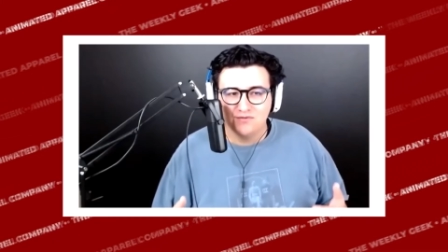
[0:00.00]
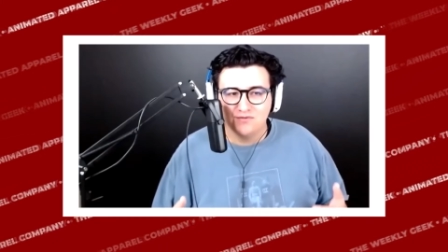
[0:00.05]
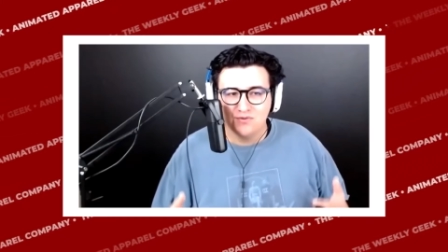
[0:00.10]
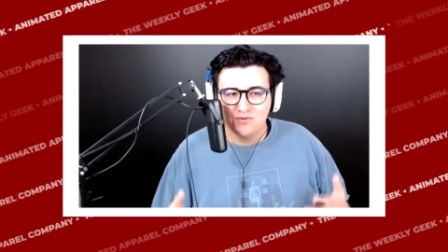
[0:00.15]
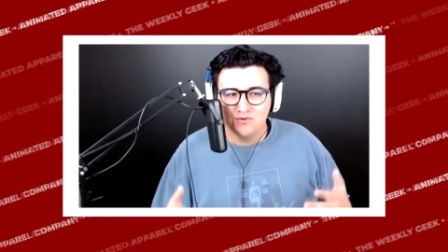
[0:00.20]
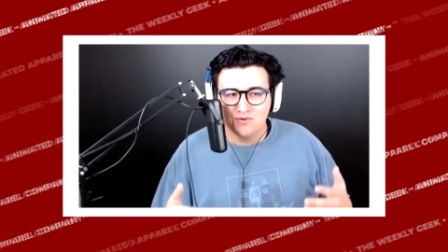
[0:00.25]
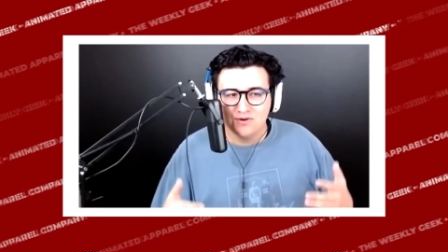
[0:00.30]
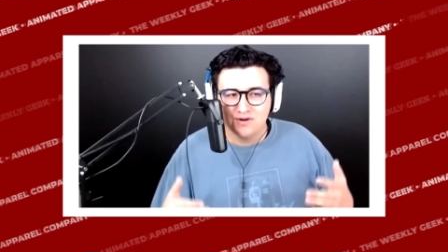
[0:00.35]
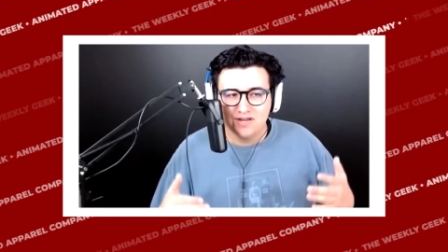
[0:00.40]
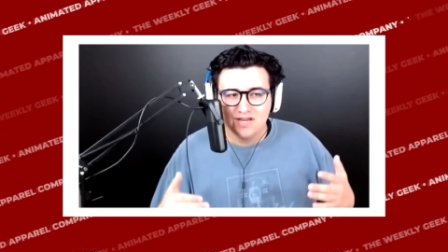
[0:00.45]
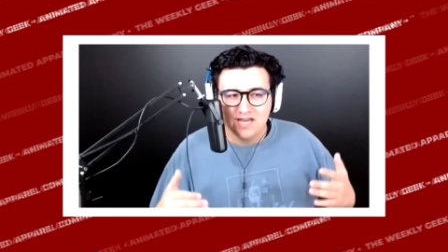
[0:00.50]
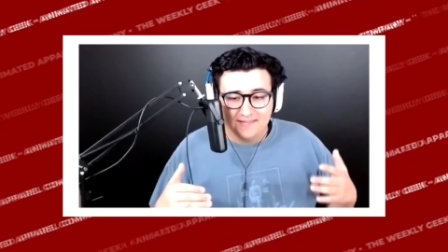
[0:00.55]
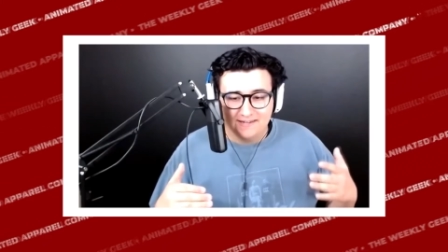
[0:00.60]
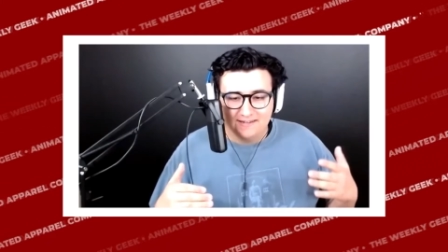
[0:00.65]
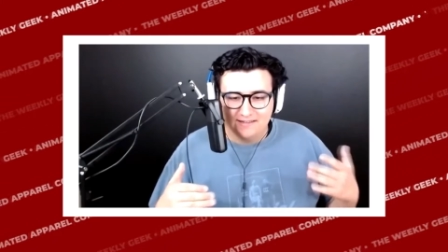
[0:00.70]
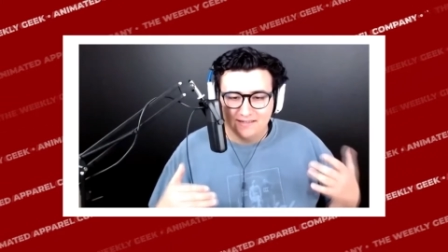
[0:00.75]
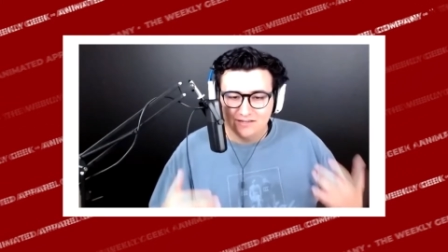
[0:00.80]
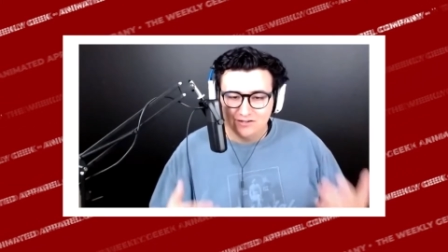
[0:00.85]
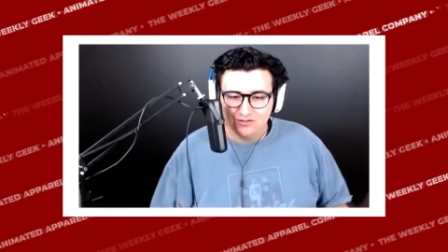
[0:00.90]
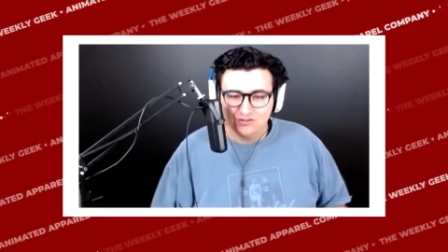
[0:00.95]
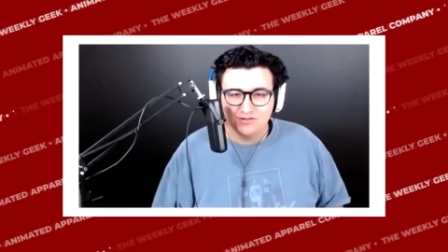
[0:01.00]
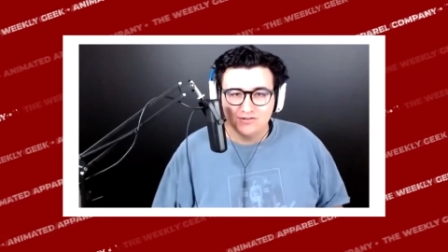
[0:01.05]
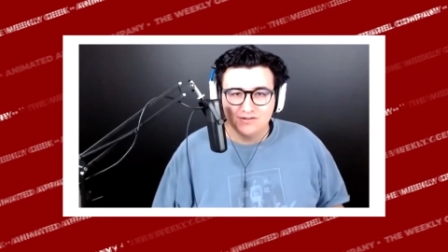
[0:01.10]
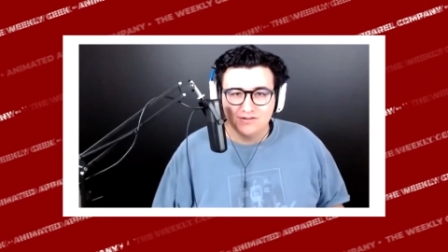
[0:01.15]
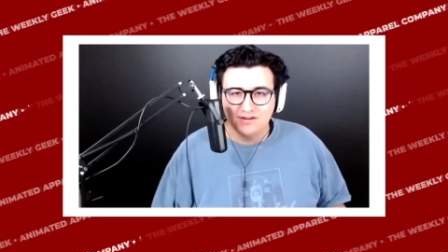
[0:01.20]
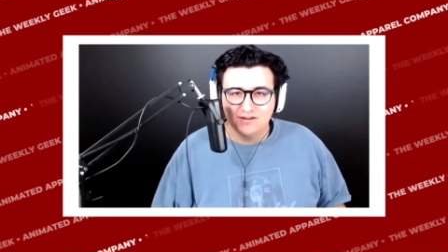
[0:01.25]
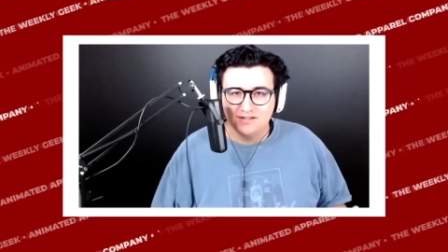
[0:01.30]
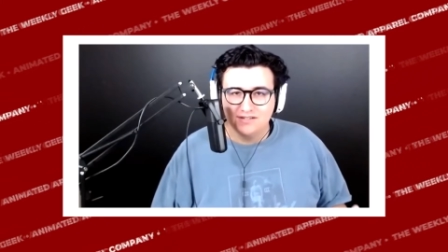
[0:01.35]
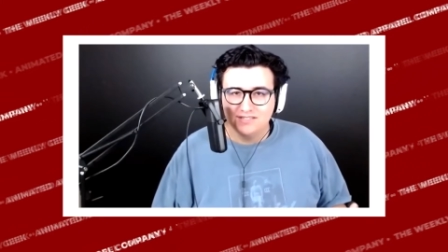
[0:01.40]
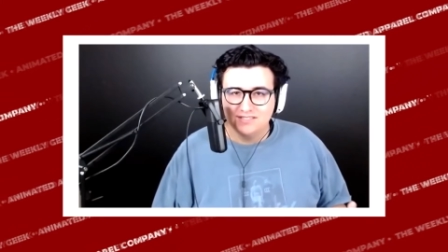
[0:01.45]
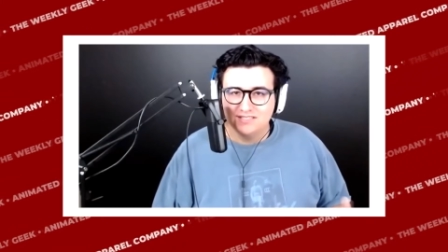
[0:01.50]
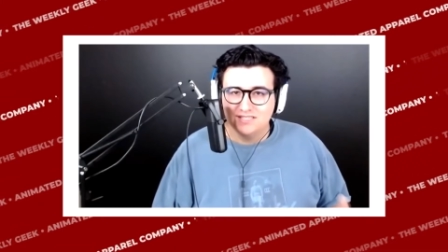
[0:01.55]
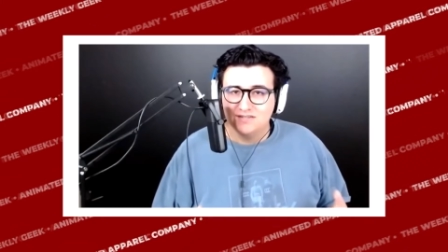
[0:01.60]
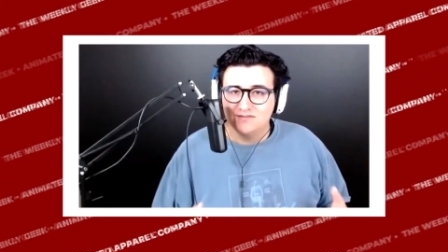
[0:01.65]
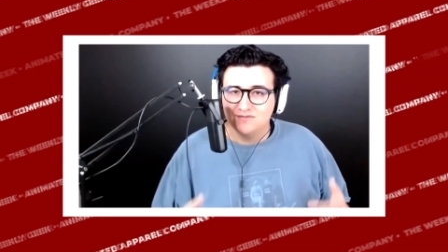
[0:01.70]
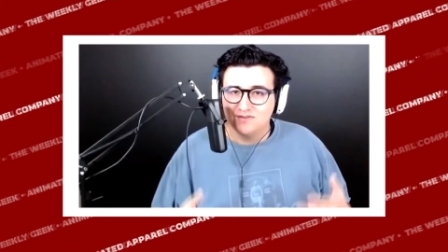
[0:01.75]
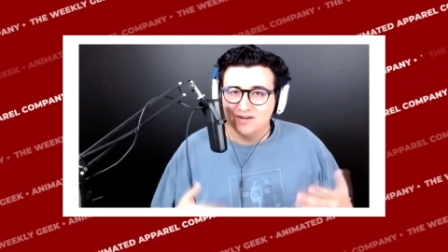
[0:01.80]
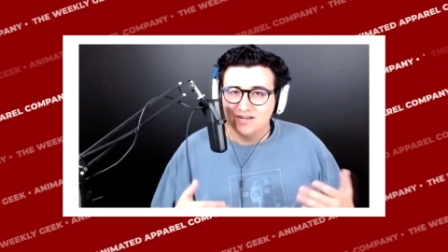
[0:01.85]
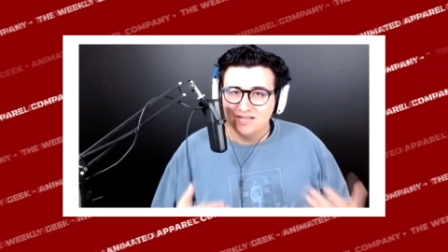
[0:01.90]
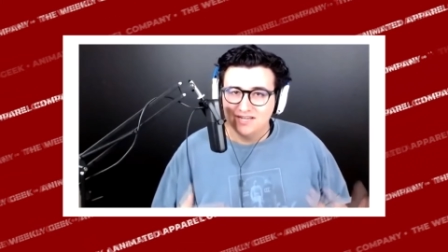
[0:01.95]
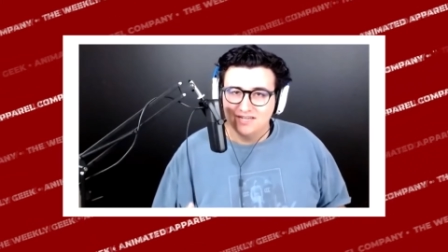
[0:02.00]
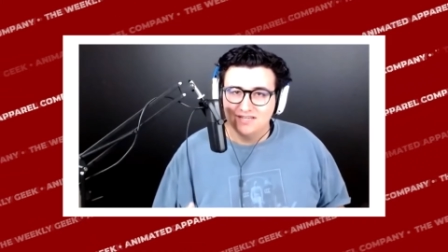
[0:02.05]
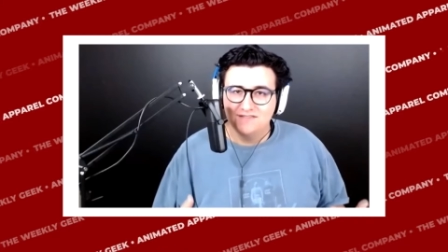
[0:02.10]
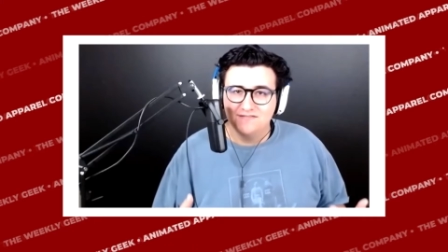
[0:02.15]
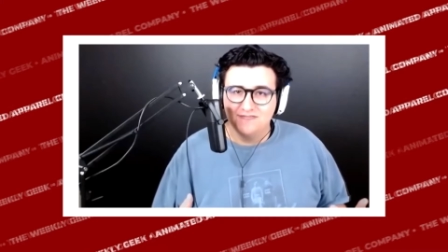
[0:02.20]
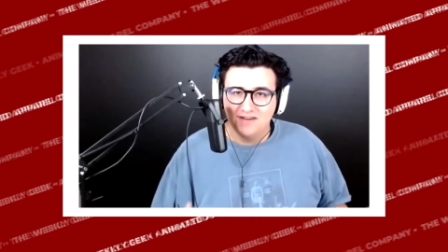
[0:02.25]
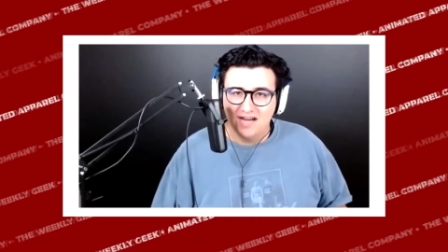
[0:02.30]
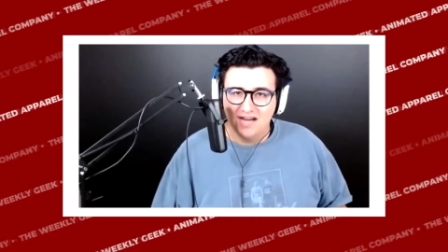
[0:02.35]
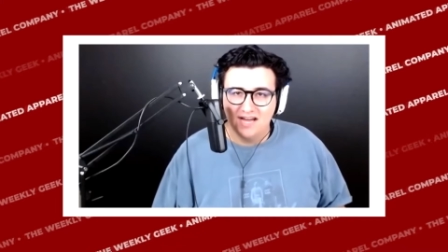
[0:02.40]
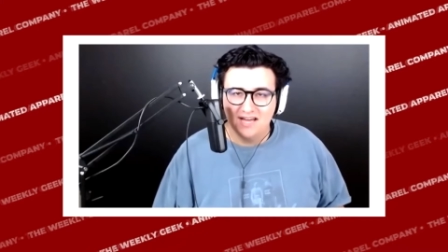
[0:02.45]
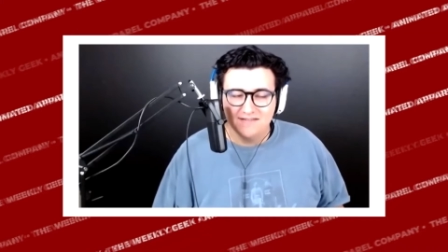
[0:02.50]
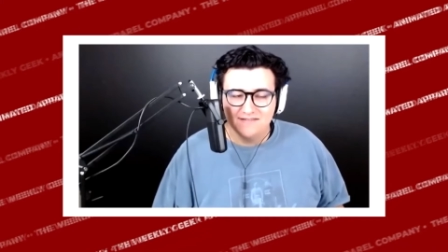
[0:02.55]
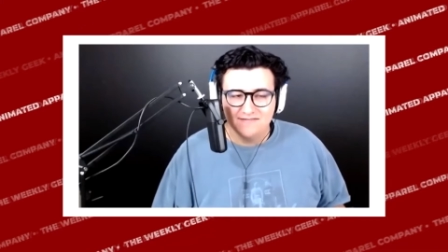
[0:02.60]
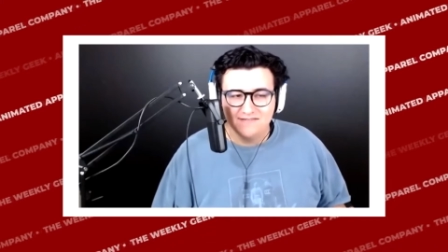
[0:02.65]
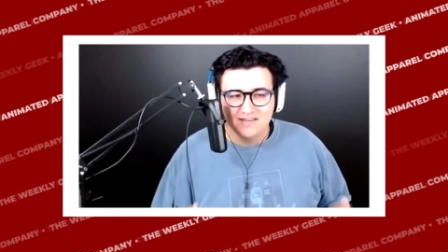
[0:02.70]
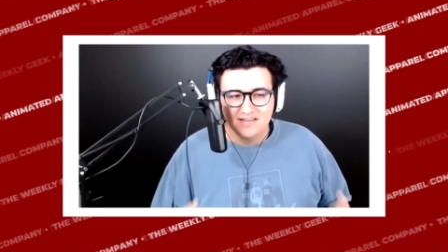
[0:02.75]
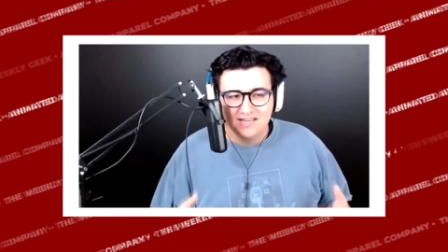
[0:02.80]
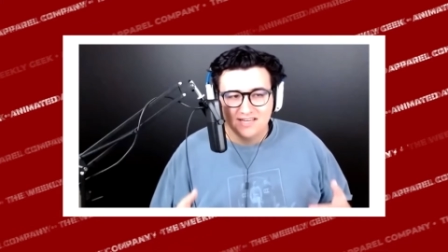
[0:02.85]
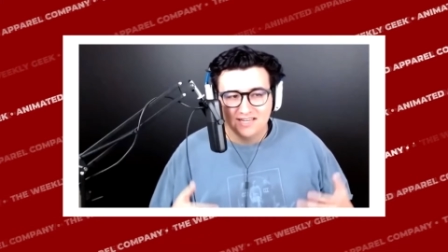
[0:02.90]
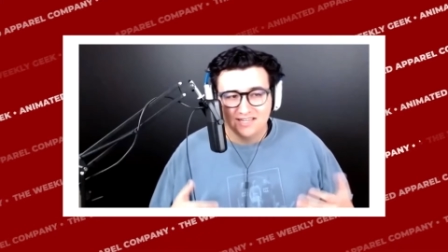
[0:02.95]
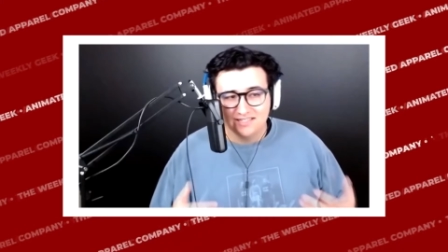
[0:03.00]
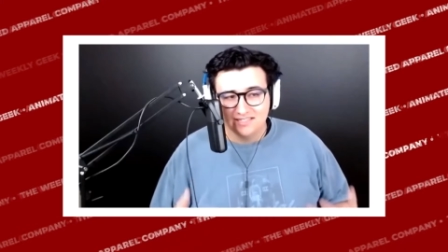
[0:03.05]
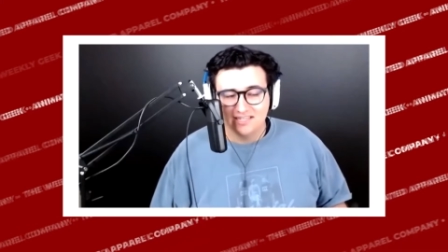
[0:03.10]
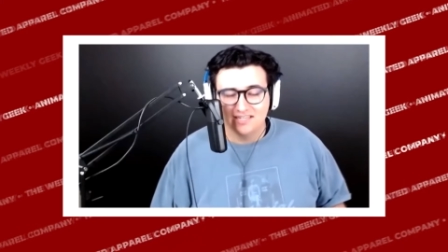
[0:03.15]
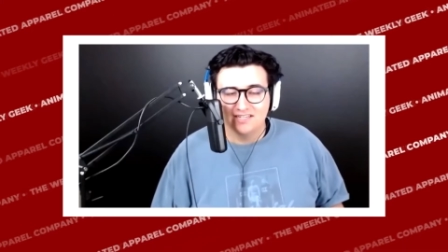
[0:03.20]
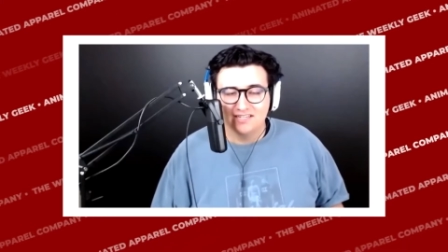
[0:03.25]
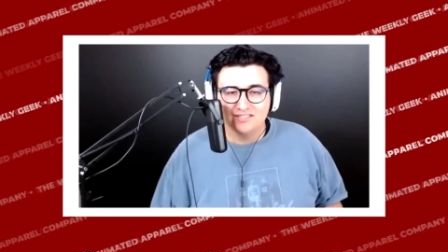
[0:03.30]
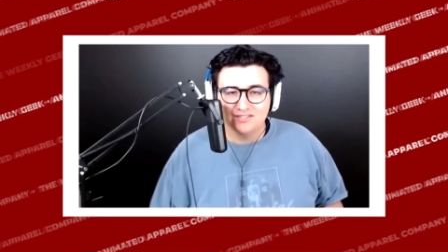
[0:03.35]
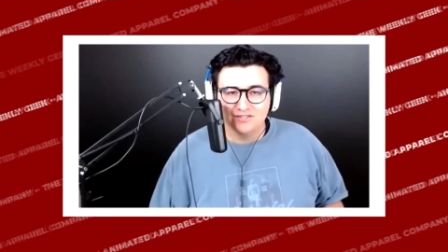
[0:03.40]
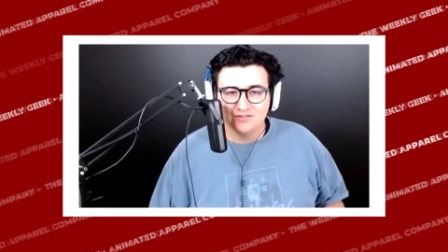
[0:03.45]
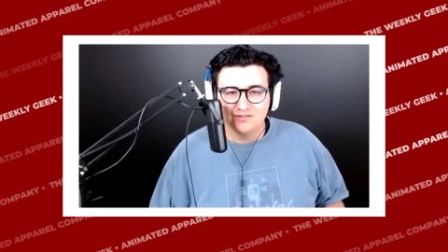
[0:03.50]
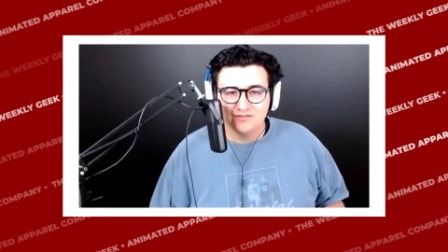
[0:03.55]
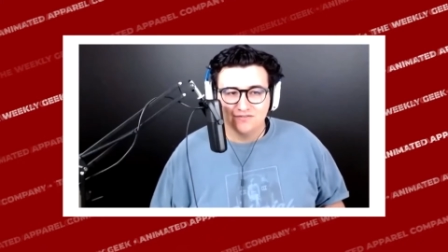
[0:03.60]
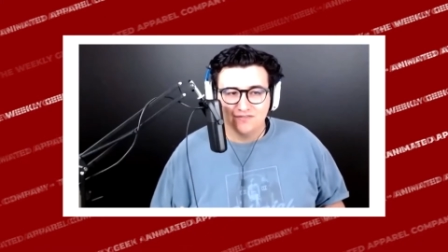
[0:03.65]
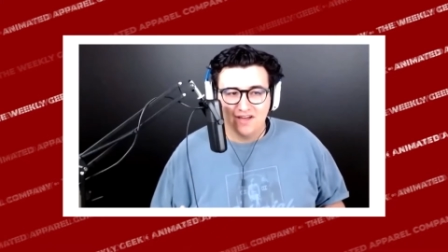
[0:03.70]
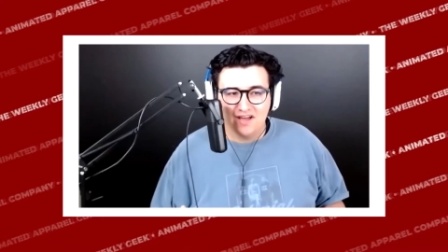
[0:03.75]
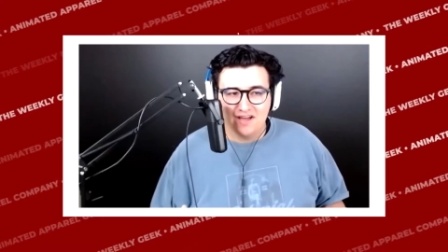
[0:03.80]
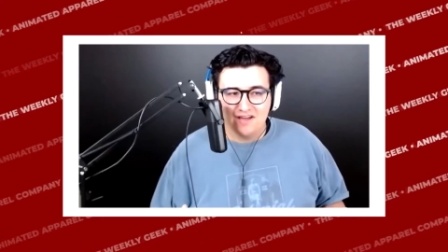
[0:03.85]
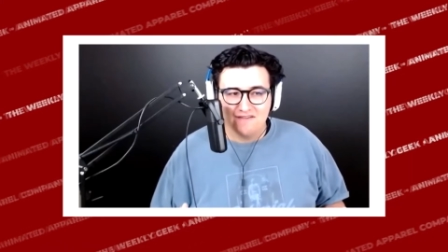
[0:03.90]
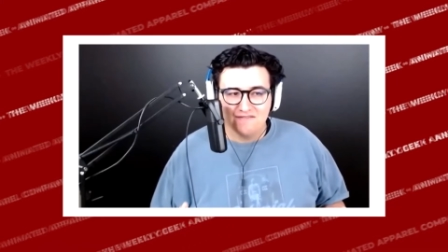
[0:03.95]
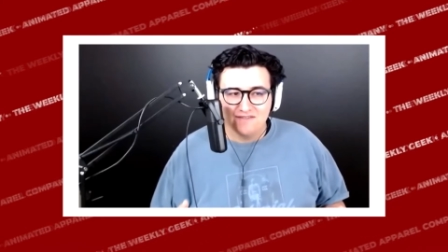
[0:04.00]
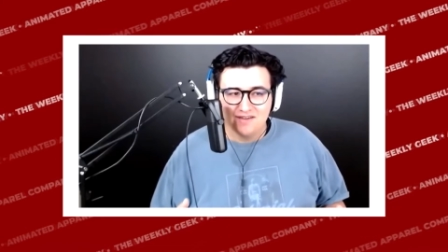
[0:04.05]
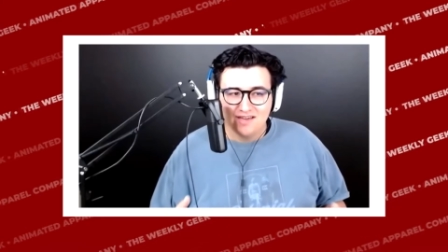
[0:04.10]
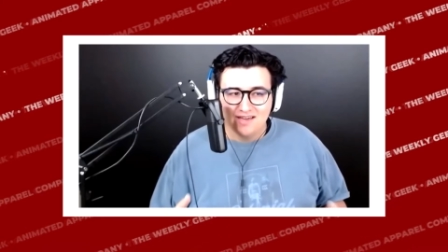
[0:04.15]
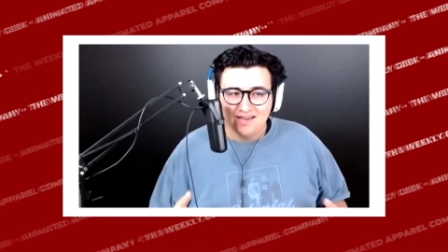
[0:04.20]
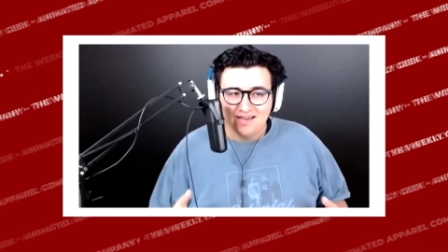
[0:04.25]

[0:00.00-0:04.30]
Ford getting injured on his set for Indy 5, Indiana Jones 5.